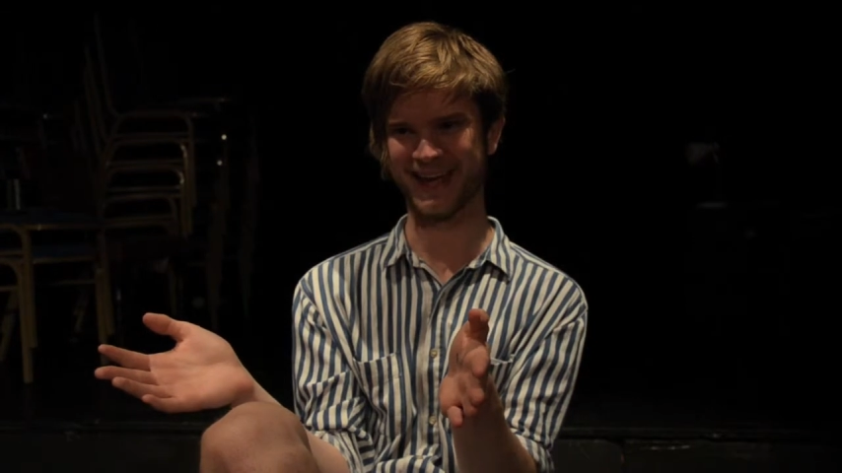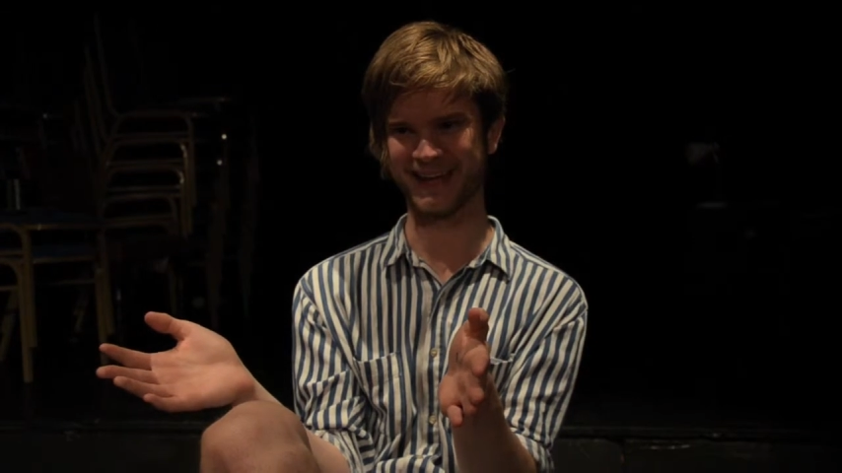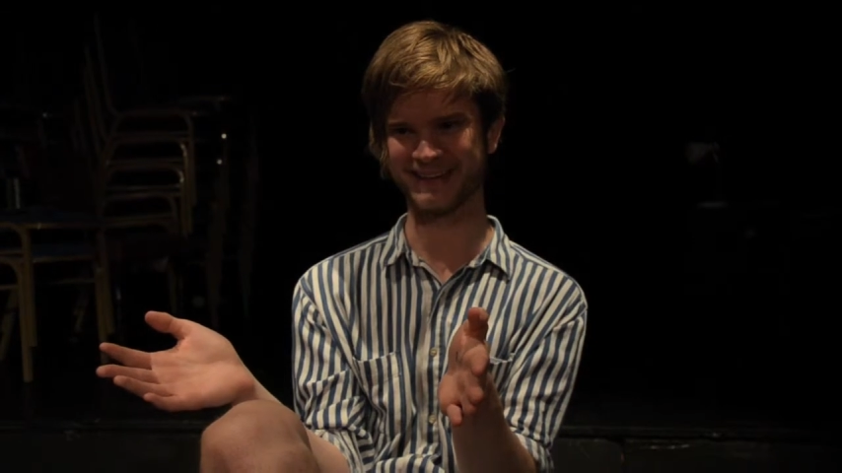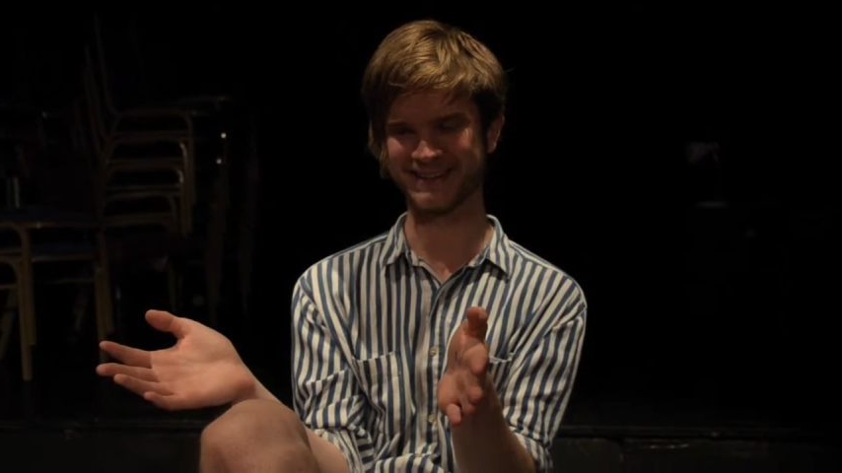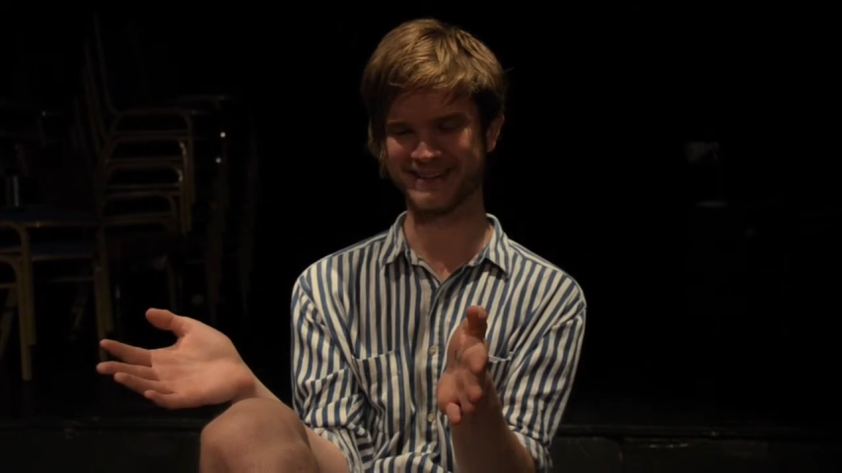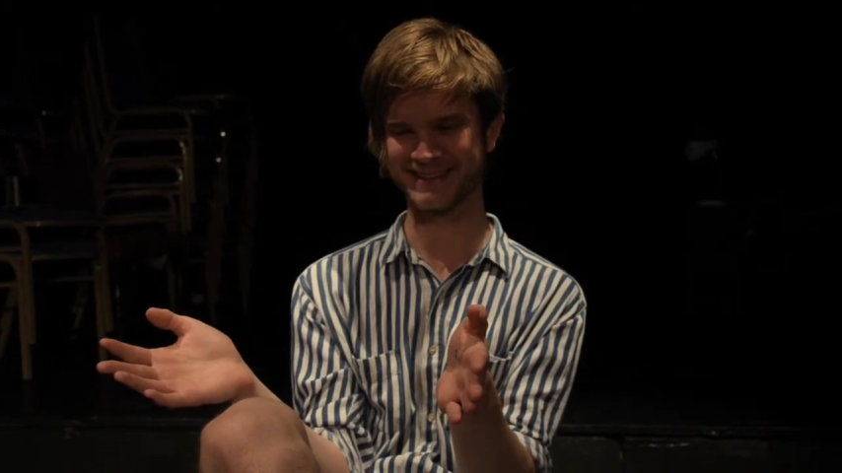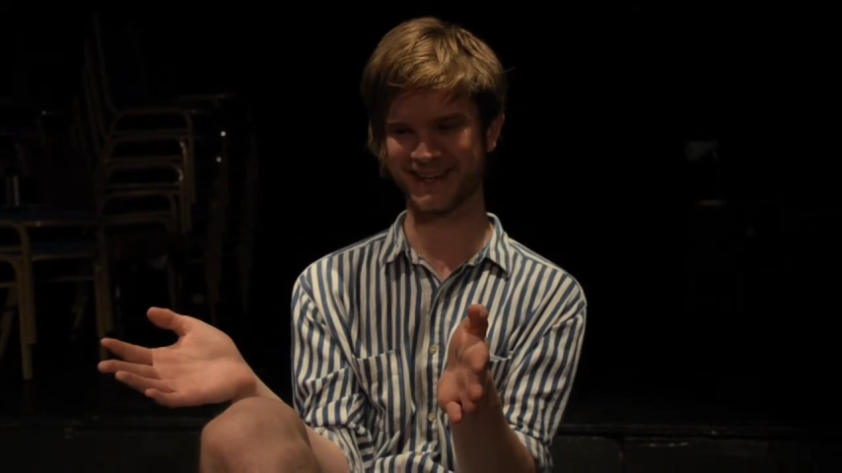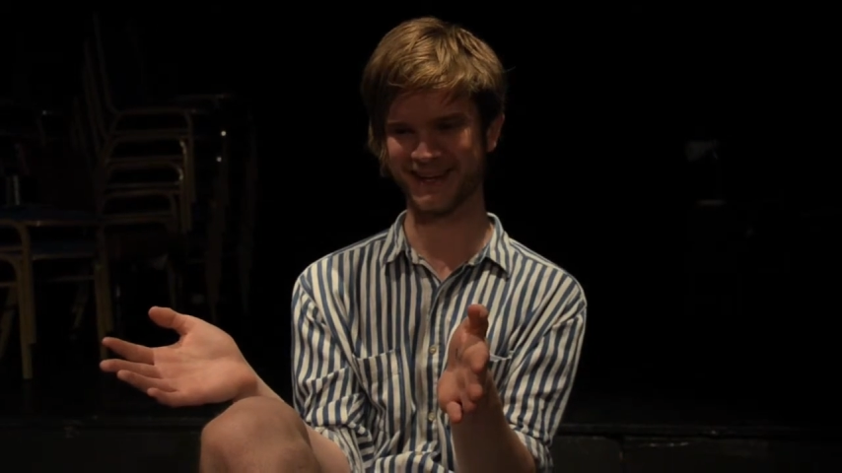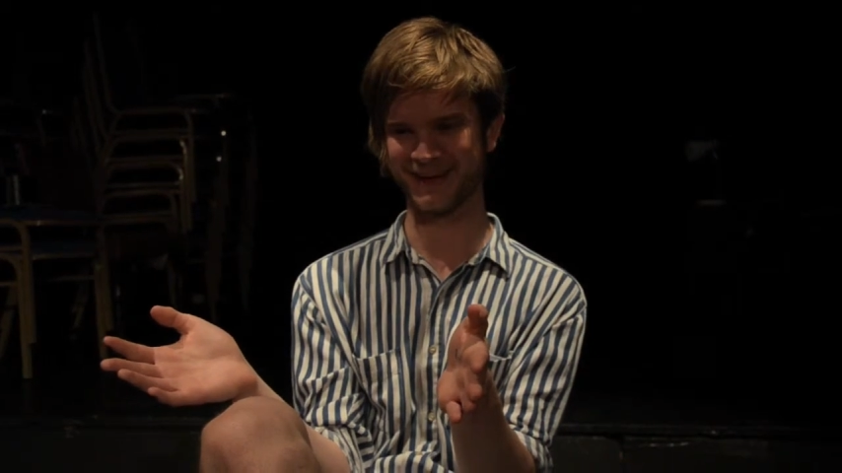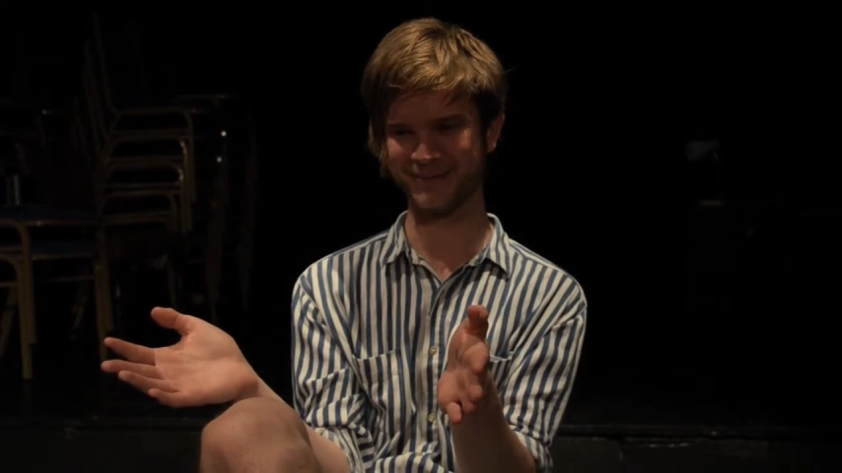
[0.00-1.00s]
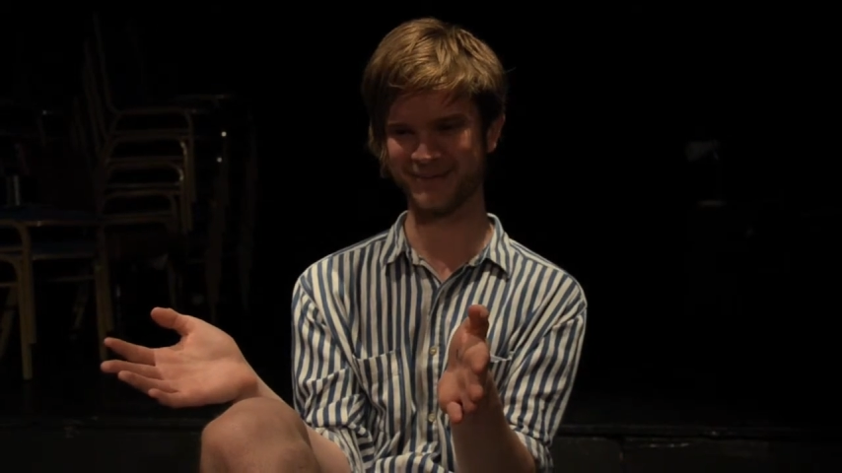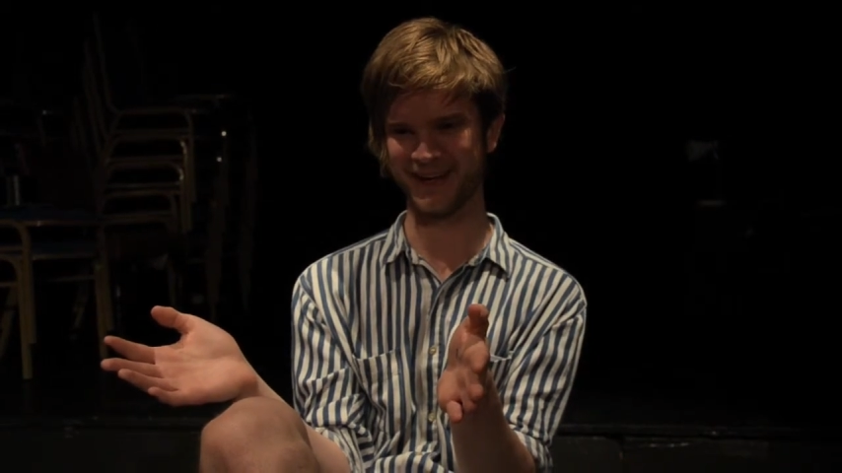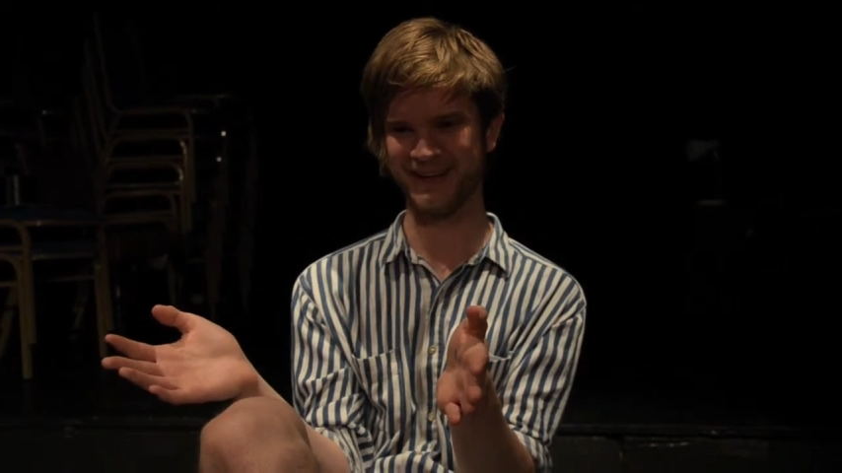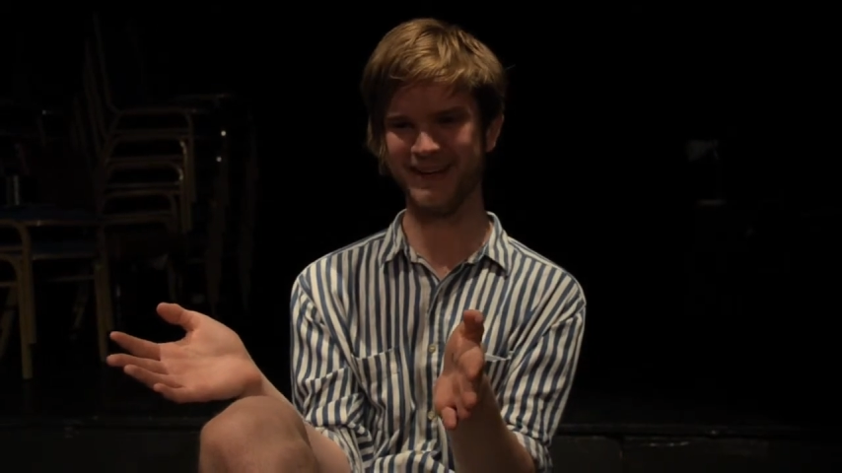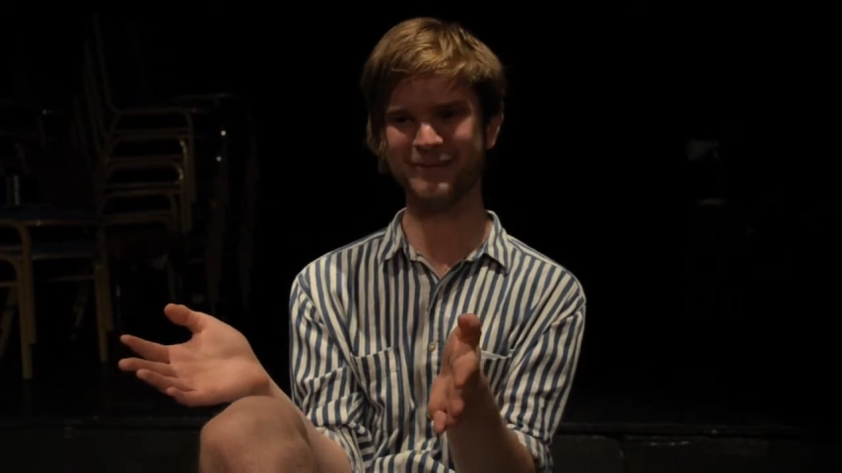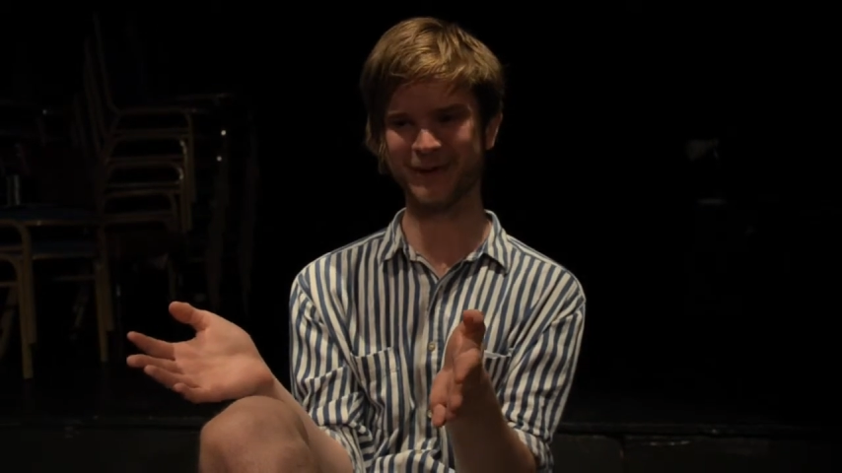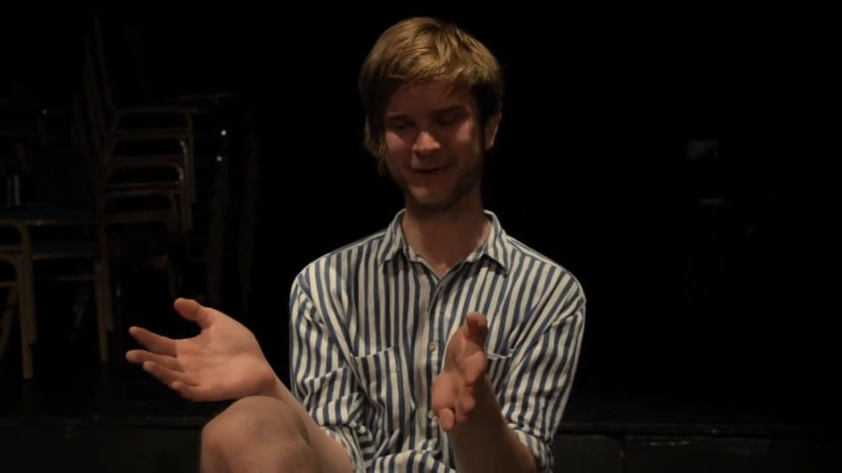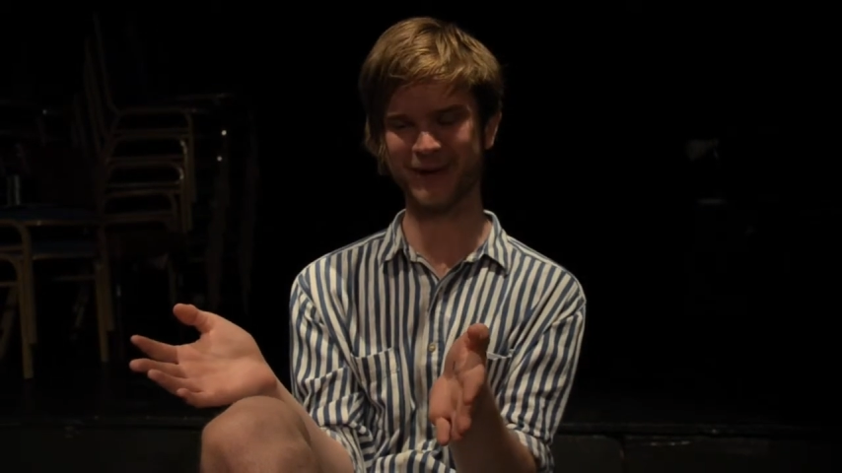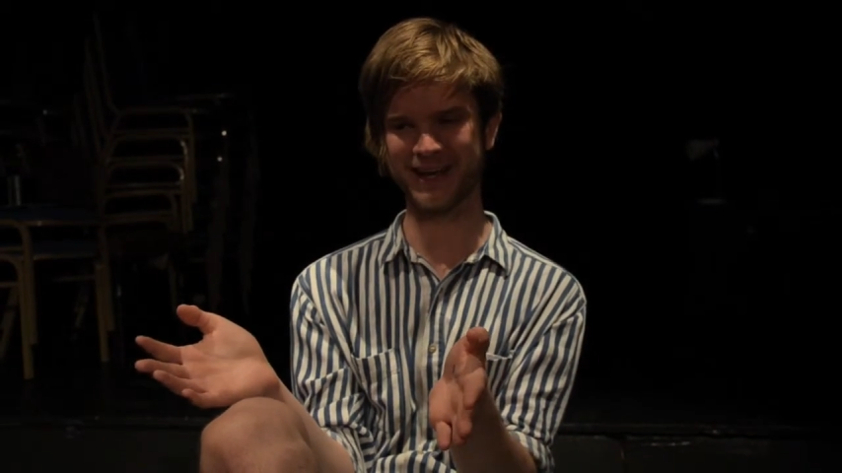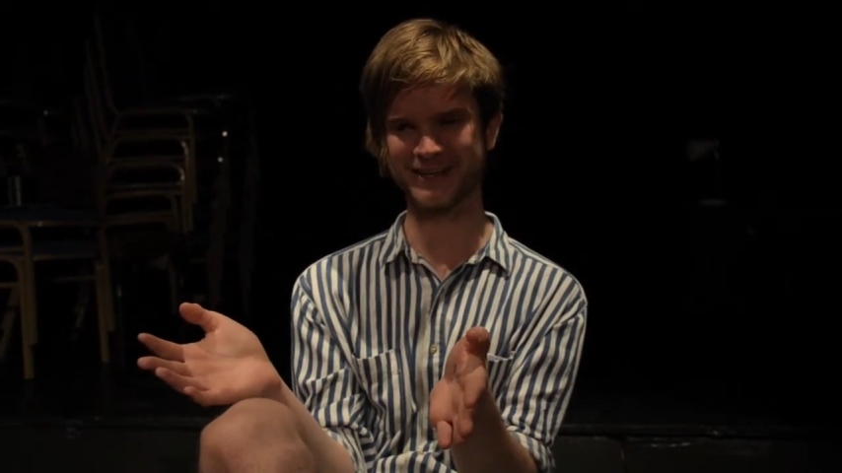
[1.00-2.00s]
and but
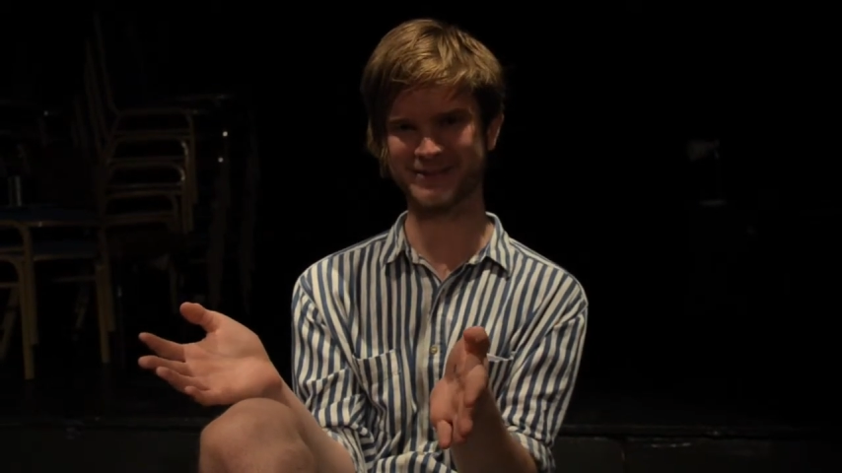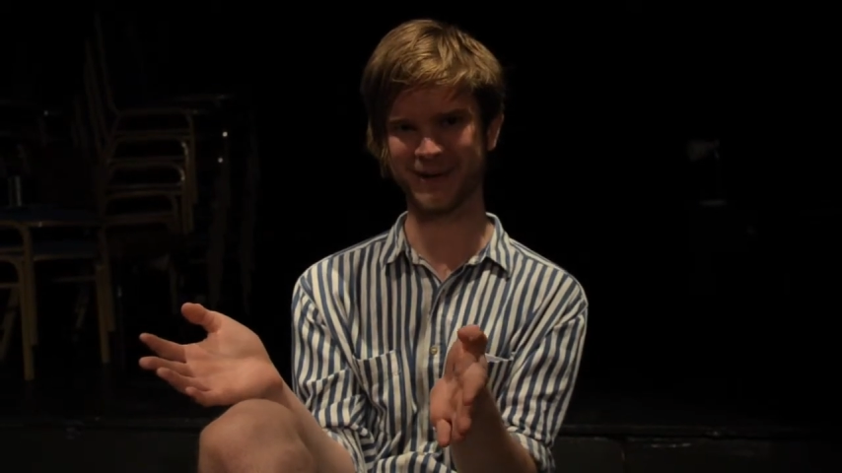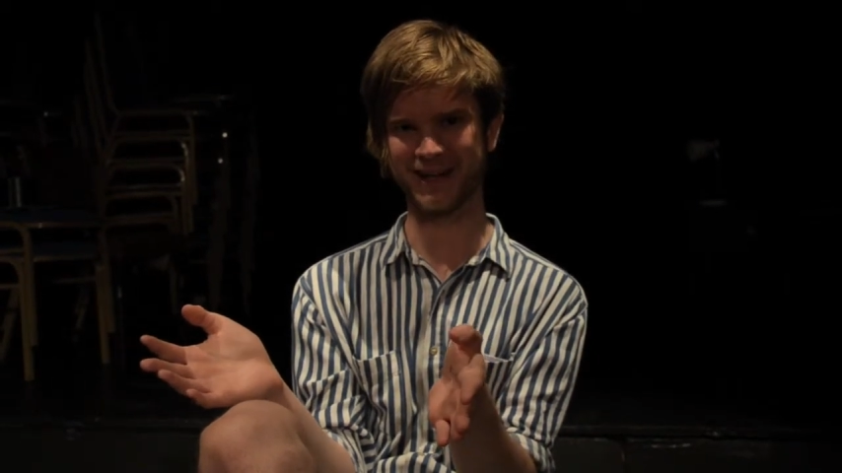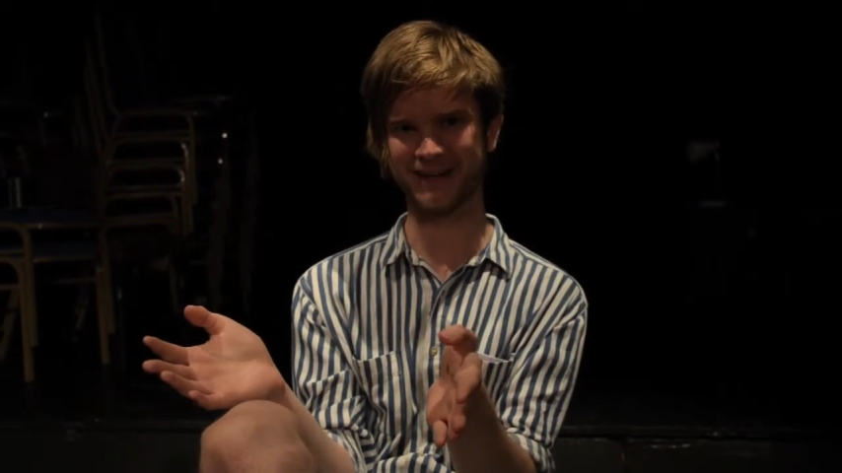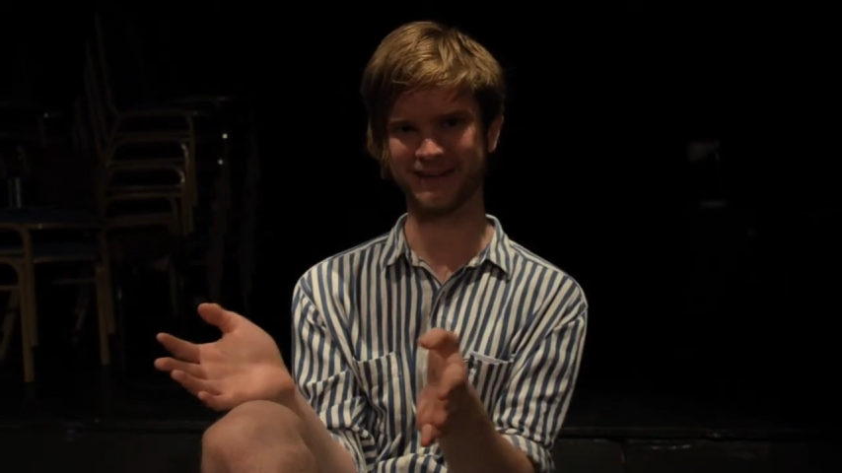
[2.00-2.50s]
great as well,